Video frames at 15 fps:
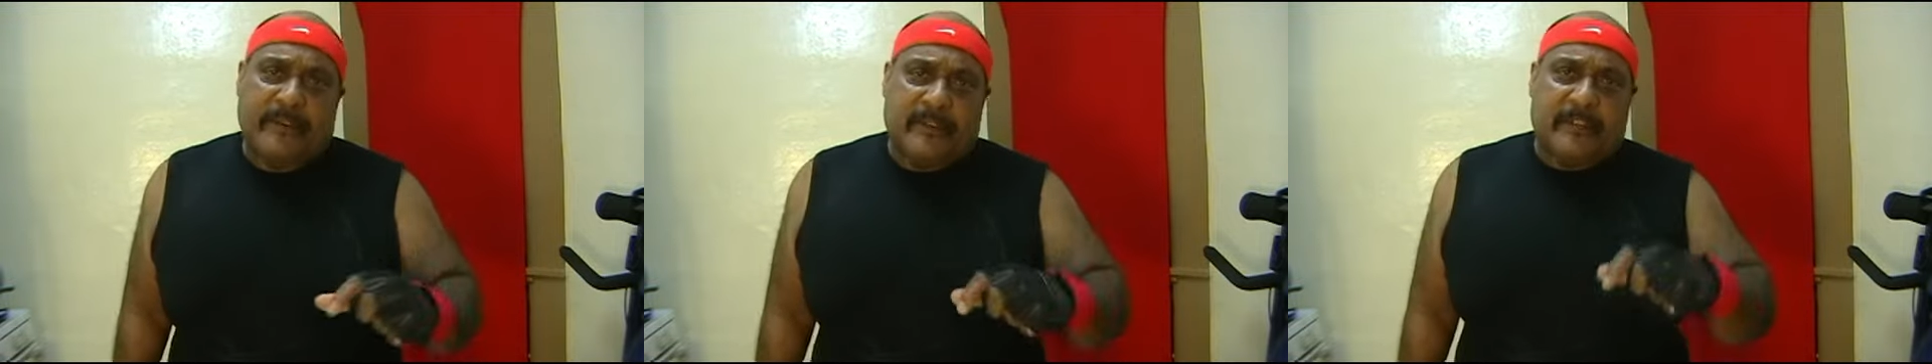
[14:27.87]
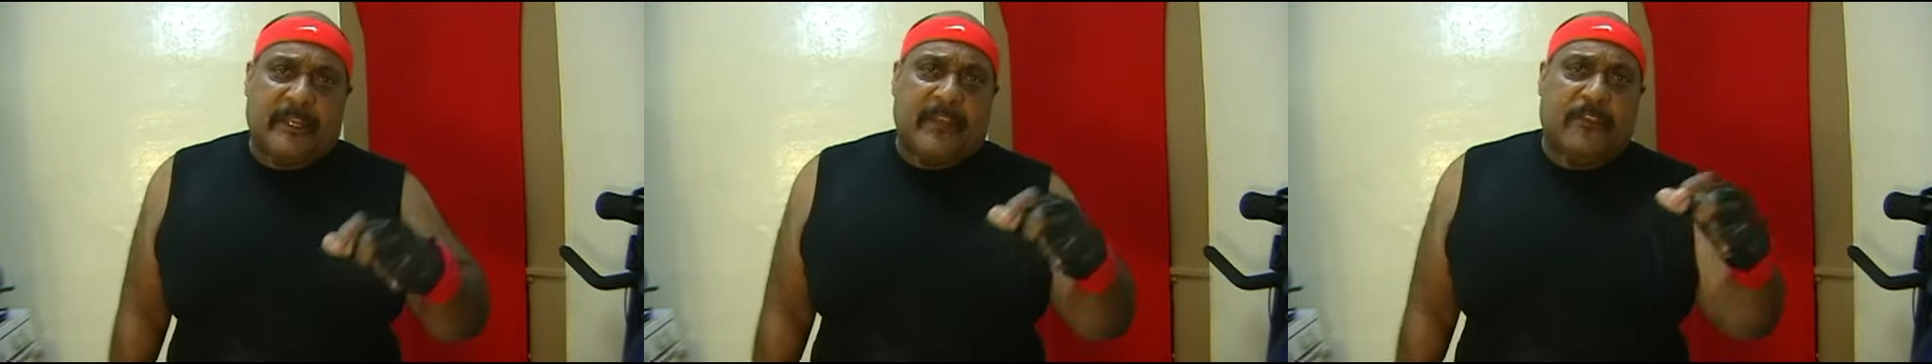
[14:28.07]

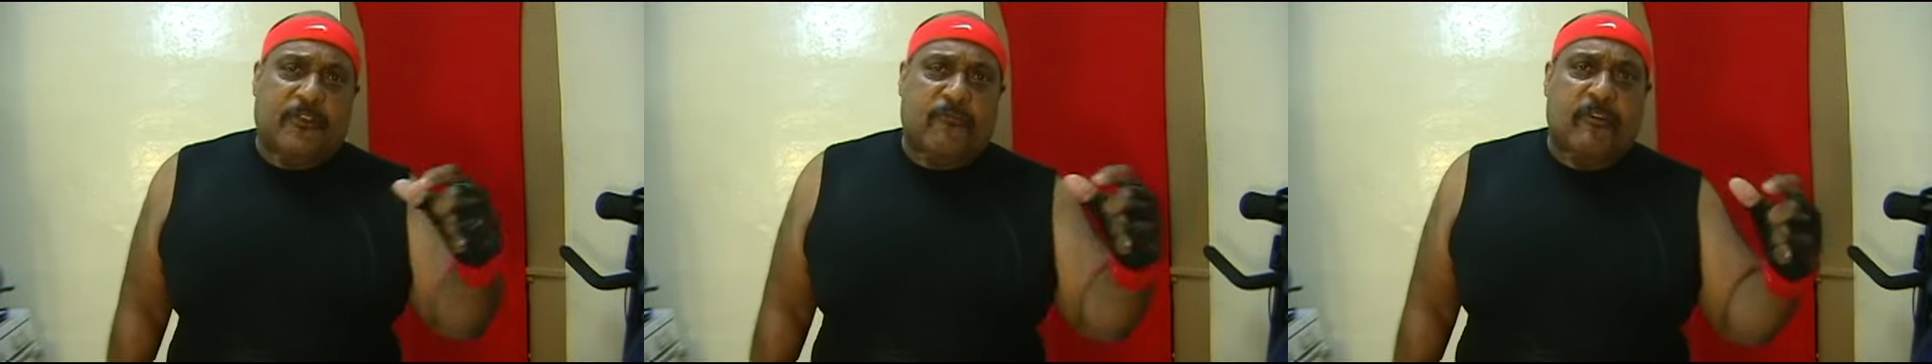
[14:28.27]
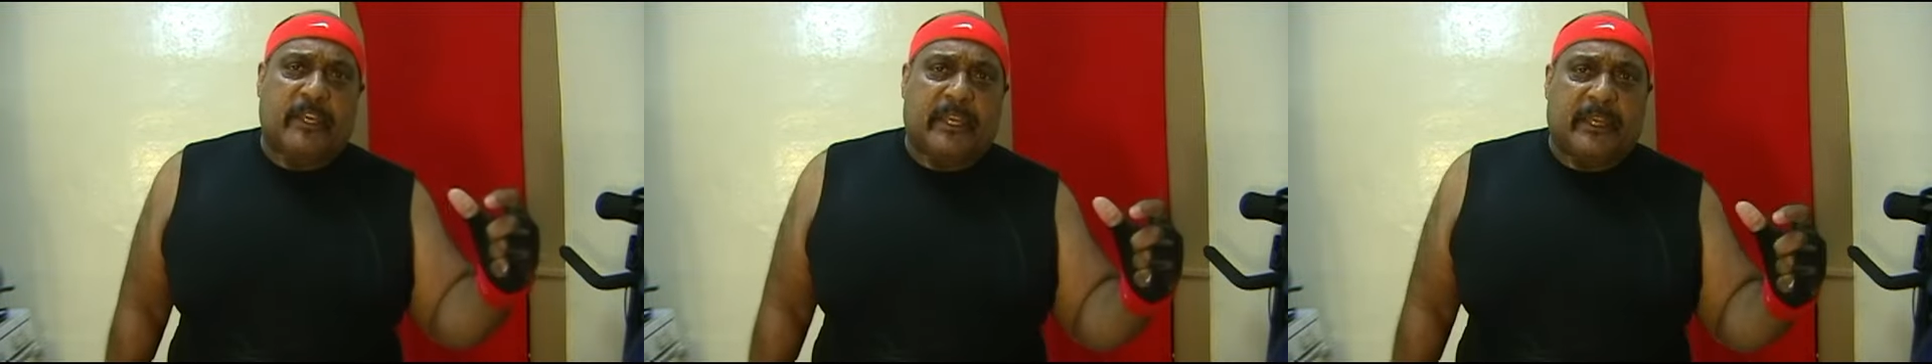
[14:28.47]
Day
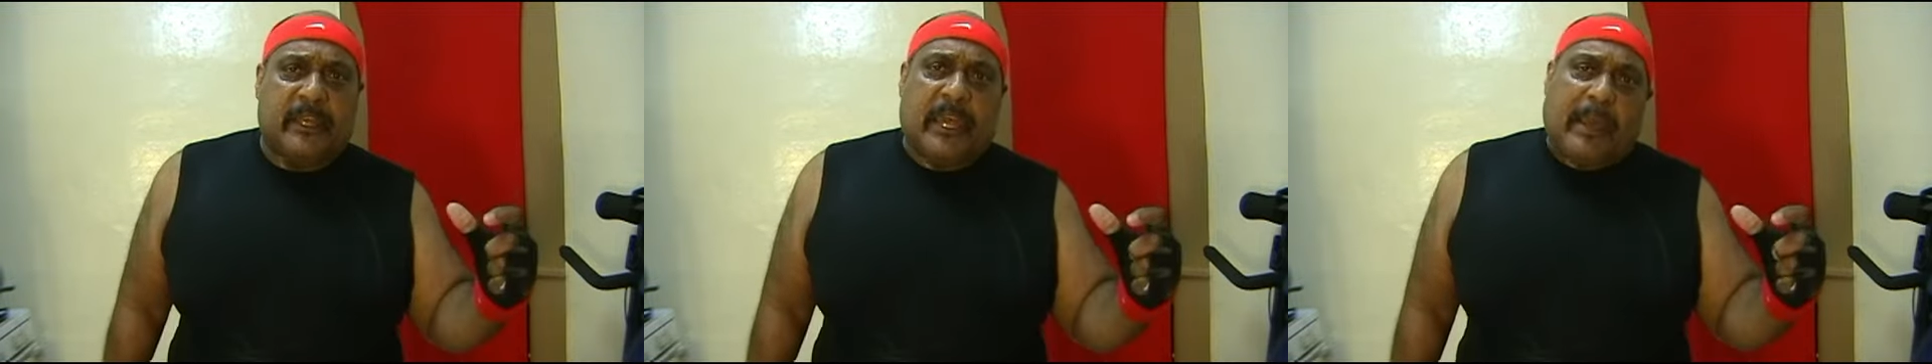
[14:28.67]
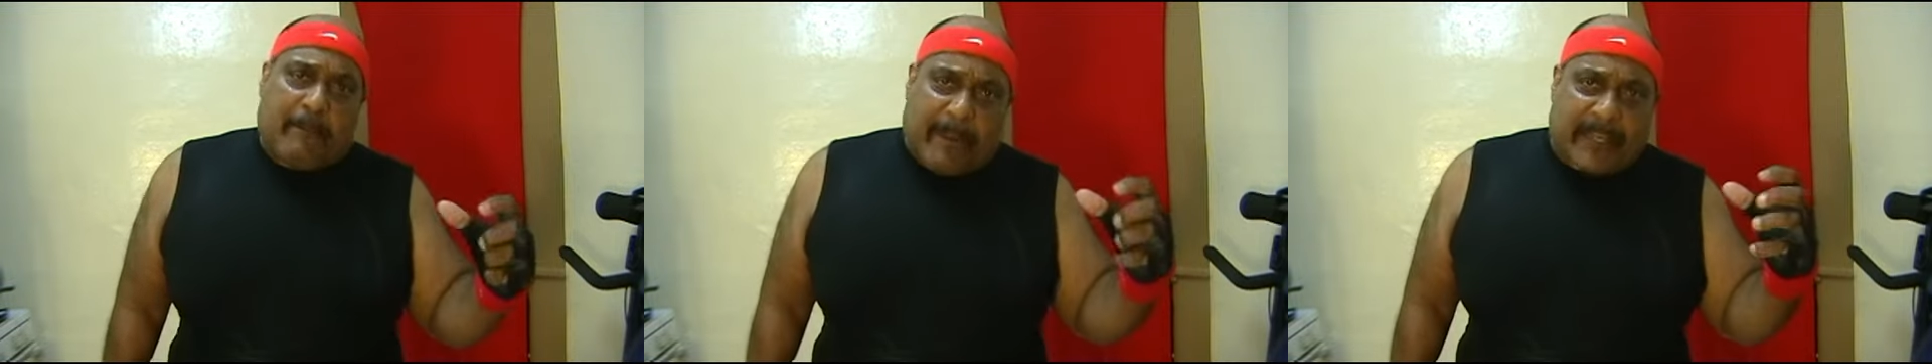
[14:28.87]
3,
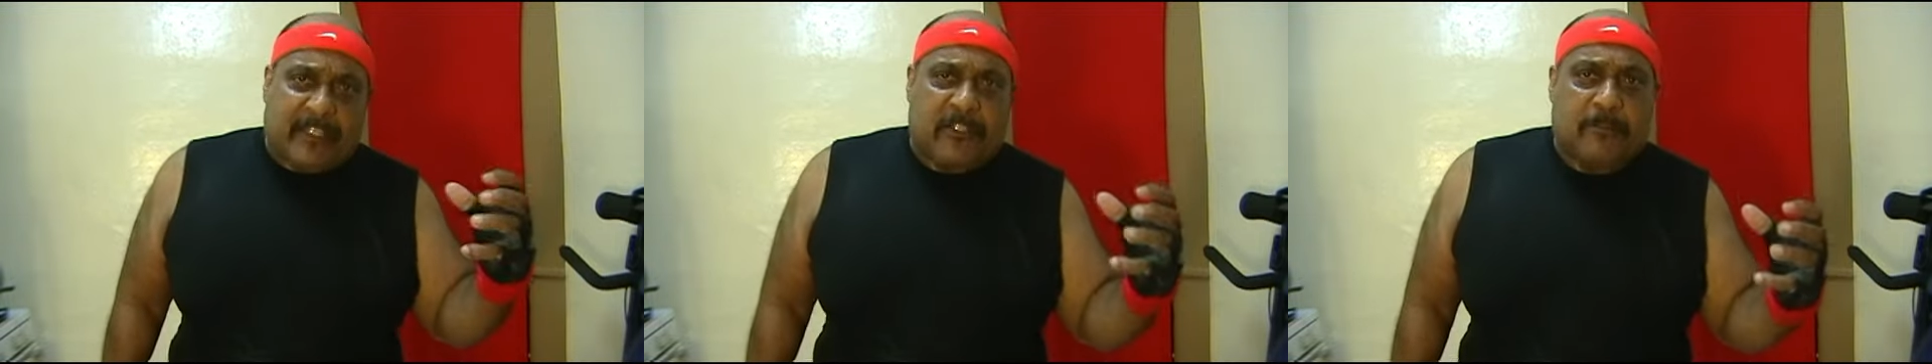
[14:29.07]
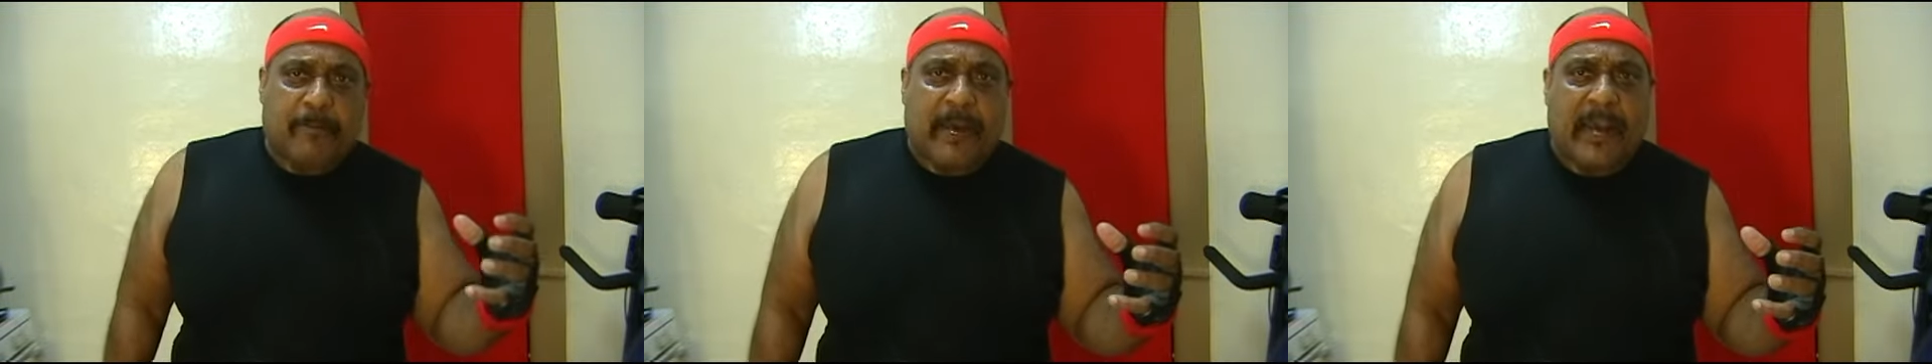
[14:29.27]
back to
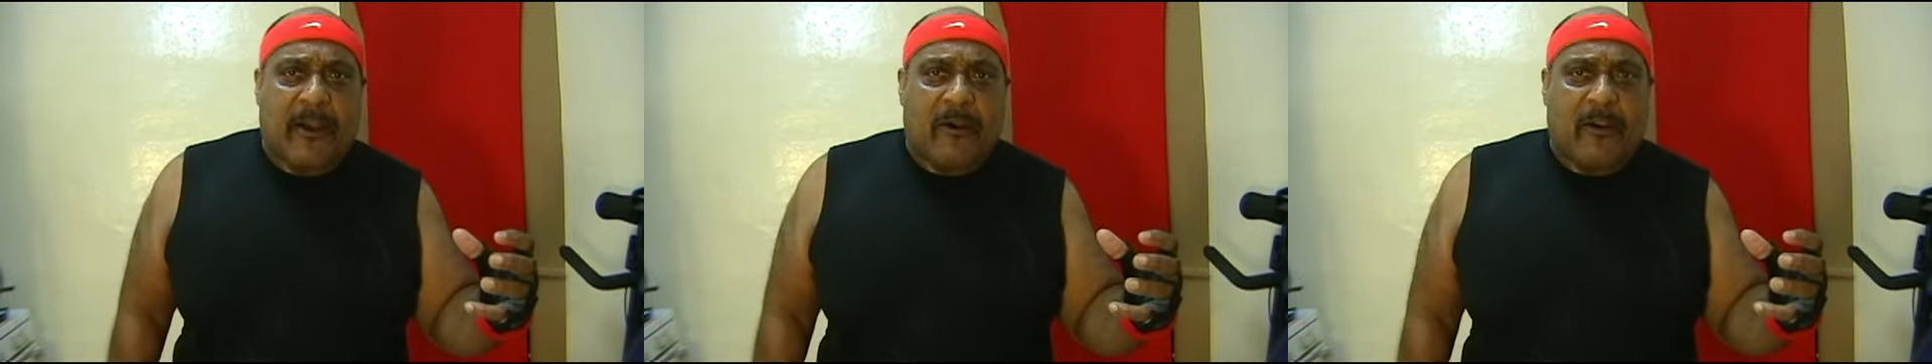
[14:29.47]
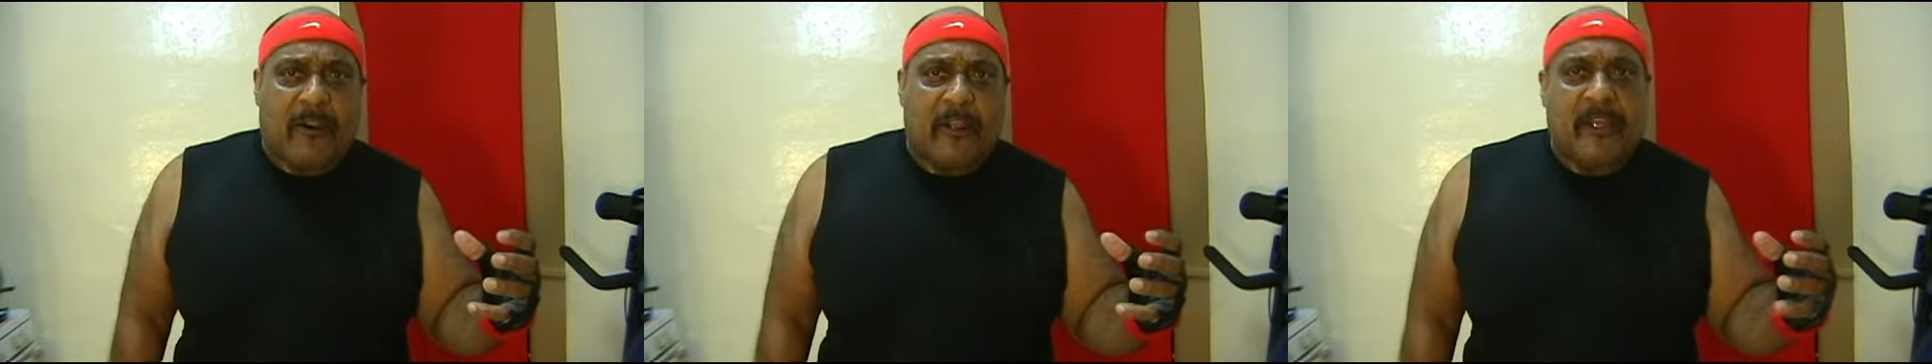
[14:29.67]
the
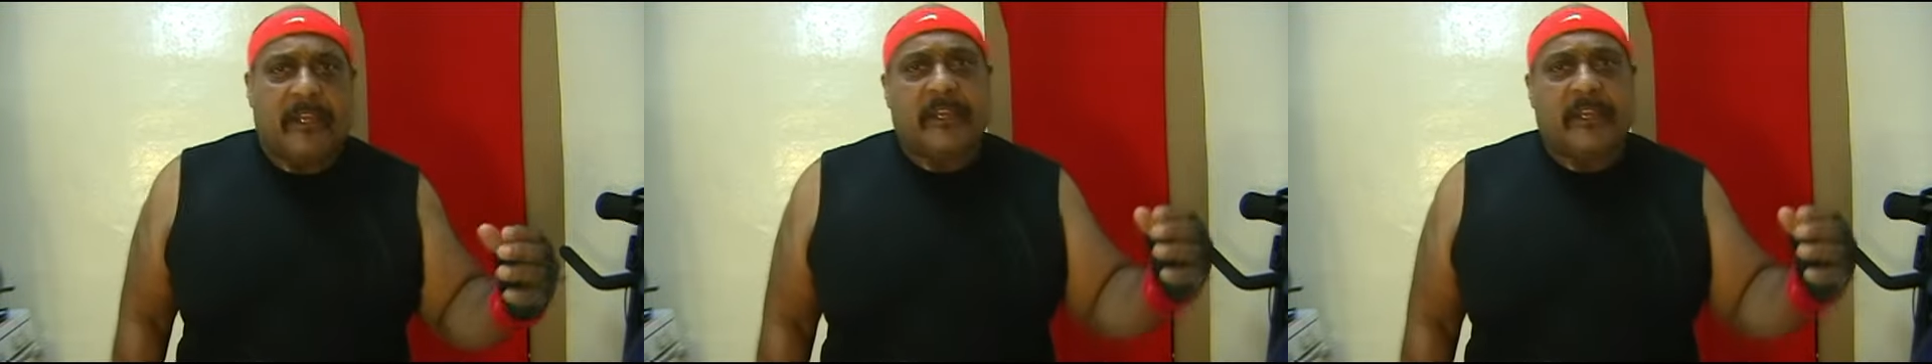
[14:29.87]
power.